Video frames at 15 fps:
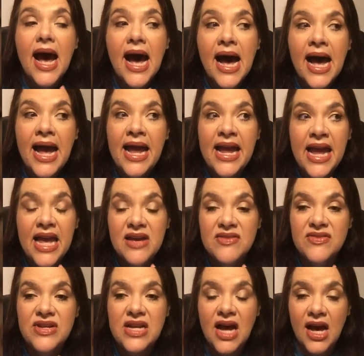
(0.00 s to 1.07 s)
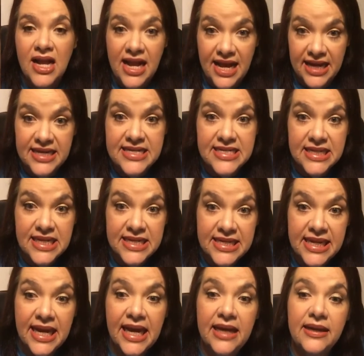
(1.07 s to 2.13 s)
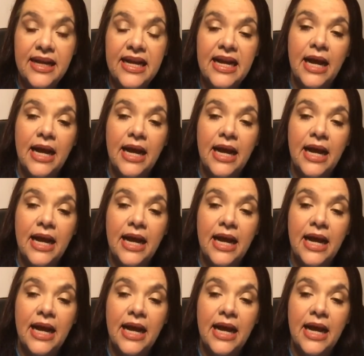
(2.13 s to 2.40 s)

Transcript: I have not had a dud yet,